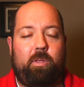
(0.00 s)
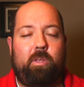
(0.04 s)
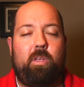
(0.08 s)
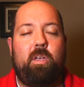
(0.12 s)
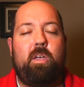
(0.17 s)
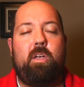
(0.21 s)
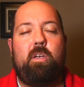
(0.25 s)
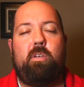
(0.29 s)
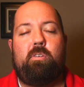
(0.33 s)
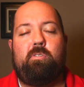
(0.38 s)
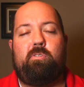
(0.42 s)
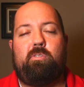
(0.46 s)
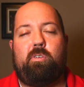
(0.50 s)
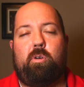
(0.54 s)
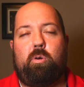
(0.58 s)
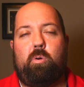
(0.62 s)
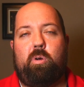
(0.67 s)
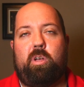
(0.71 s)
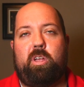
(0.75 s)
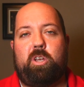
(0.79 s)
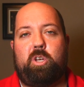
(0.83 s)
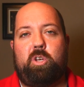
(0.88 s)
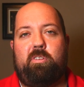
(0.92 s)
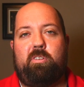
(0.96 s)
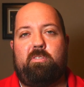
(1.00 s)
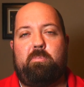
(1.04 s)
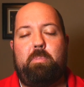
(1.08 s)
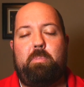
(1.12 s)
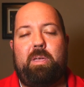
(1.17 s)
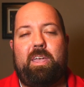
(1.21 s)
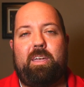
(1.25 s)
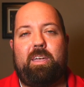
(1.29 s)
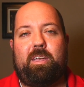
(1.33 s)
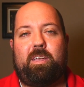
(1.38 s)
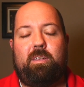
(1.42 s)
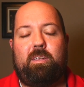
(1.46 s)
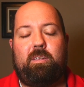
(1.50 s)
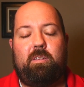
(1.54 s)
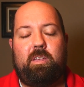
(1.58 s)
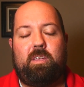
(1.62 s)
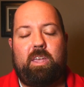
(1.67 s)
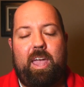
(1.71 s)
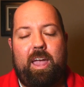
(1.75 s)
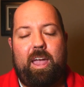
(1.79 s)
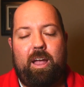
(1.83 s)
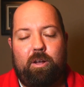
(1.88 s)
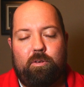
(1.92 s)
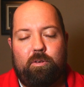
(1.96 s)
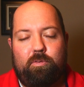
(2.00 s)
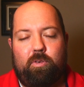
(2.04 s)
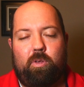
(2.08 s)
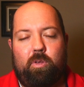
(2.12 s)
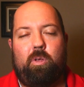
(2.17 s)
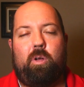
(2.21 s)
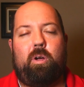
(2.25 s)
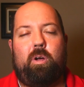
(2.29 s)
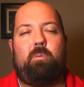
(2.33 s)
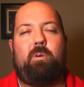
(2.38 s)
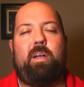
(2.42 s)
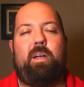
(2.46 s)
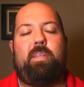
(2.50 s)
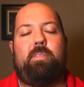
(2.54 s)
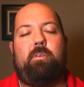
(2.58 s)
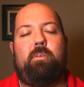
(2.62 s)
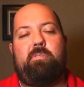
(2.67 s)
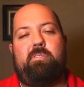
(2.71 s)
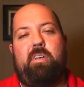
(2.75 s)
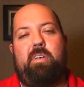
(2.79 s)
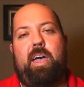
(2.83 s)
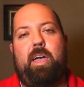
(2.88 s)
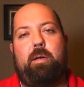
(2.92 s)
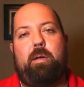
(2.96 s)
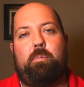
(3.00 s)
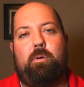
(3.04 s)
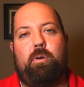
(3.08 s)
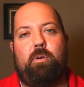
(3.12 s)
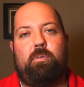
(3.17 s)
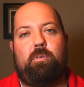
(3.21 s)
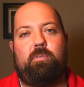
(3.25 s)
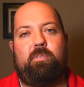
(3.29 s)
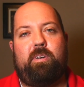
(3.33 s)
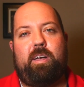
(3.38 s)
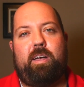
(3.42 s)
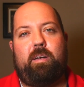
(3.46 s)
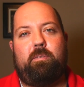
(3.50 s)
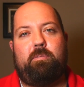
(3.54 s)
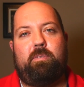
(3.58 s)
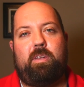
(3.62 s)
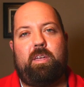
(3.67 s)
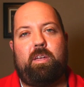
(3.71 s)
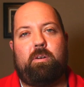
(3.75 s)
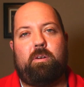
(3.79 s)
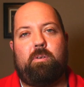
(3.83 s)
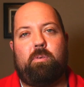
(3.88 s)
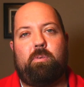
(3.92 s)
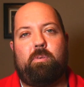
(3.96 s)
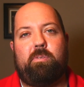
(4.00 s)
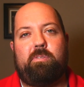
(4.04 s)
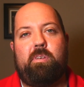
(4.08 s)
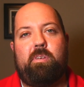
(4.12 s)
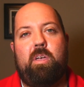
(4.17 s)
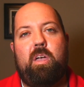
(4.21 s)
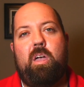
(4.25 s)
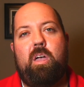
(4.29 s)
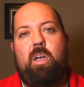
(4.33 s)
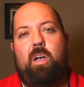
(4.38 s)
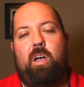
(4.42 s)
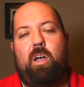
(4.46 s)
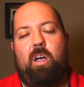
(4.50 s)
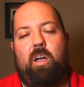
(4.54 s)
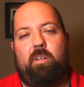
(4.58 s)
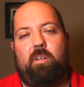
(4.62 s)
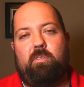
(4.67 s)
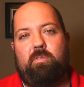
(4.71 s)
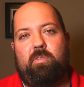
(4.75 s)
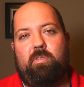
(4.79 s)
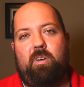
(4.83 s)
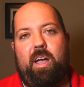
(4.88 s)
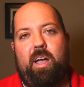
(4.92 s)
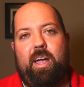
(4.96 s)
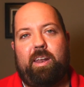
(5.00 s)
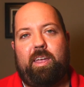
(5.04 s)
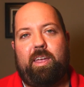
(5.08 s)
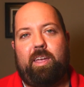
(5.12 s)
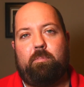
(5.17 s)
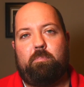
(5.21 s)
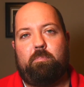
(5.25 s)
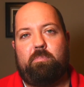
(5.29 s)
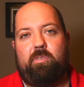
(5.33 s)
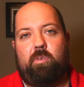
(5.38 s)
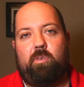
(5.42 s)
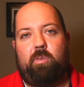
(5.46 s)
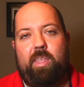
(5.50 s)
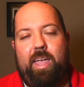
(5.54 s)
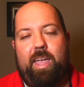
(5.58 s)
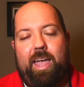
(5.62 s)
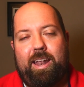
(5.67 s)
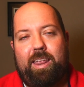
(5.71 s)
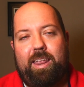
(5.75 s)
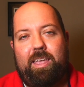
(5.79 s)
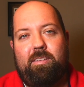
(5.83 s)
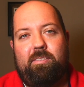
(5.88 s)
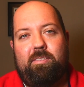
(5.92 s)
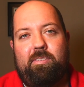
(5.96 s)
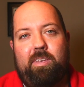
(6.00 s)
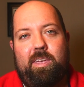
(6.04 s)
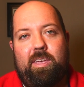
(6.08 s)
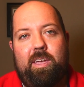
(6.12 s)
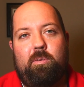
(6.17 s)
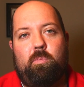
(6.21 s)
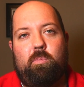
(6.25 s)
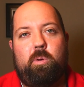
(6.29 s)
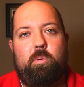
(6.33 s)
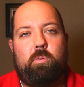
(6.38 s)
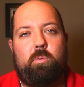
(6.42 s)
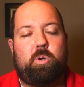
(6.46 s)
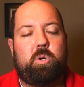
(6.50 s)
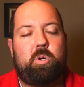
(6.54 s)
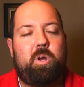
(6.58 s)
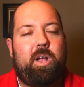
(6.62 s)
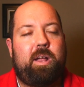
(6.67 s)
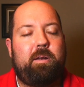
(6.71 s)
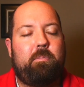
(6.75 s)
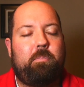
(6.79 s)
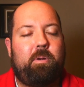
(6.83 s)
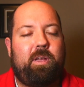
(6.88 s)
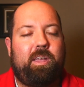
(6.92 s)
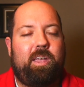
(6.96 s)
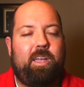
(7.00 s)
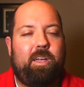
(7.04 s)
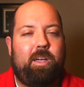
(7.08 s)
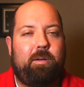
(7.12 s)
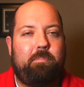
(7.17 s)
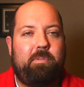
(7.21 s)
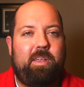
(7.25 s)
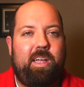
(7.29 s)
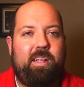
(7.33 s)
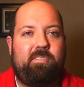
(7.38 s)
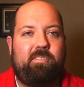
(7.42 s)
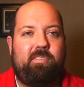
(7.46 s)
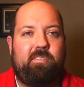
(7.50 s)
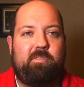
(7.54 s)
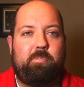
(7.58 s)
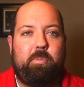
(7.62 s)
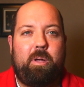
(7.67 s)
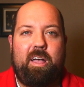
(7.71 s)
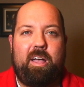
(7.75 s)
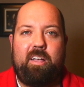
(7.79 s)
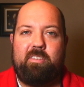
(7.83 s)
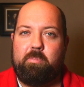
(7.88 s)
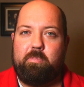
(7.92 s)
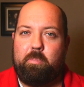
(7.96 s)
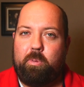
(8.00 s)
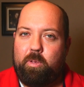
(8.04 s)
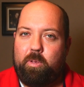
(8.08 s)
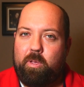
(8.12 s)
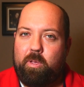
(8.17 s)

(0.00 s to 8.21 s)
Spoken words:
So just be careful around those high profile vehicles on Friday. So that is it. We will try to bring you updates as possible